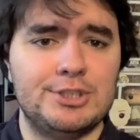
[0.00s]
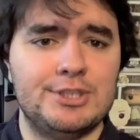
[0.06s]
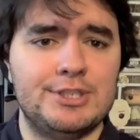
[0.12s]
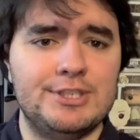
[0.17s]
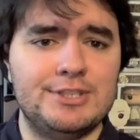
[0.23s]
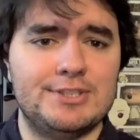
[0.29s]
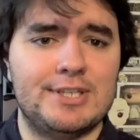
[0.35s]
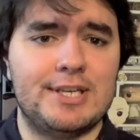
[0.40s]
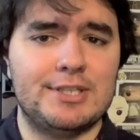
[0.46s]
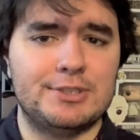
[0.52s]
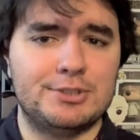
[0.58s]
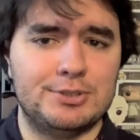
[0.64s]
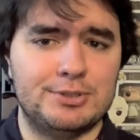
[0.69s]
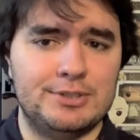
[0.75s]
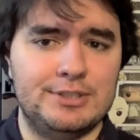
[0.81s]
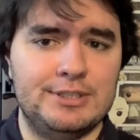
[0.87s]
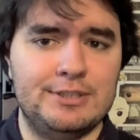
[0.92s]
is
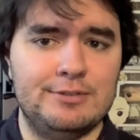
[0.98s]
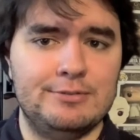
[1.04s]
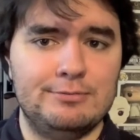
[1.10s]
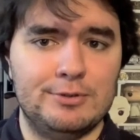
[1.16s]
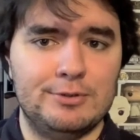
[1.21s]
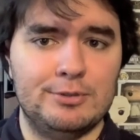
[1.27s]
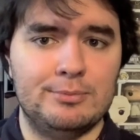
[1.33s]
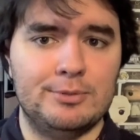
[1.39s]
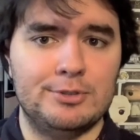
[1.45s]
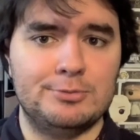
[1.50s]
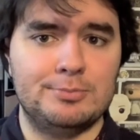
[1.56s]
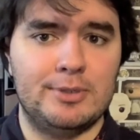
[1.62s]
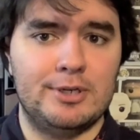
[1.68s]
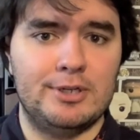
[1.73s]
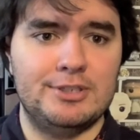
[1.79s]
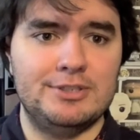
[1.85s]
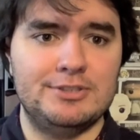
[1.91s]
actually, for the most
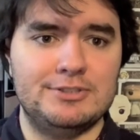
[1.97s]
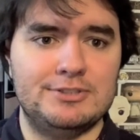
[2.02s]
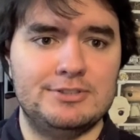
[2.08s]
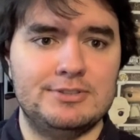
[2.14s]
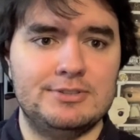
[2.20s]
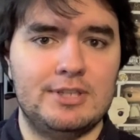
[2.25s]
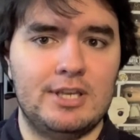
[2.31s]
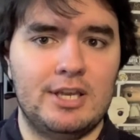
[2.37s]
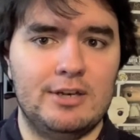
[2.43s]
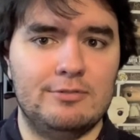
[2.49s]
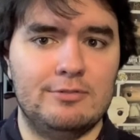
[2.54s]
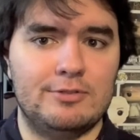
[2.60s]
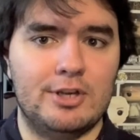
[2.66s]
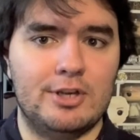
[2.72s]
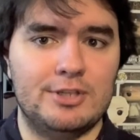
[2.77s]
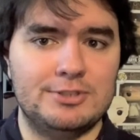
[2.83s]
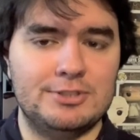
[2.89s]
part, he's kind of
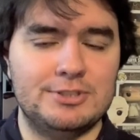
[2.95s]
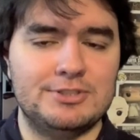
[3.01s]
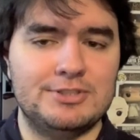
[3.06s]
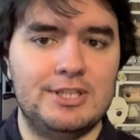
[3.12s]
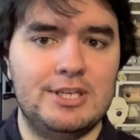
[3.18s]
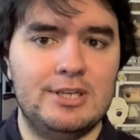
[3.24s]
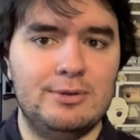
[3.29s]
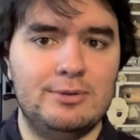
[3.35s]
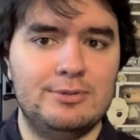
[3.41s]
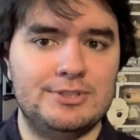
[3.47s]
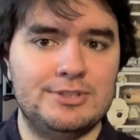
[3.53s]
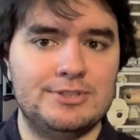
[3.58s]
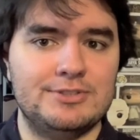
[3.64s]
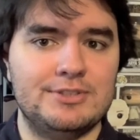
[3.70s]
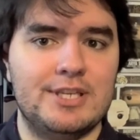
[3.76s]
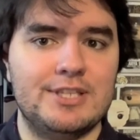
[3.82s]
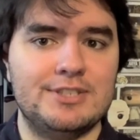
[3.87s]
conscious now
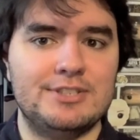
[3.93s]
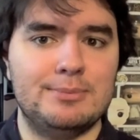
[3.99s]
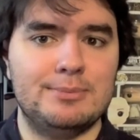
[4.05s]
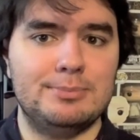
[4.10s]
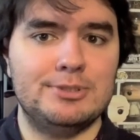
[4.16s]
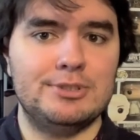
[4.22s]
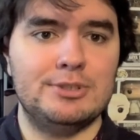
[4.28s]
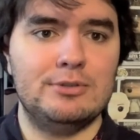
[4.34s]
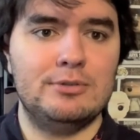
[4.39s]
since last episode,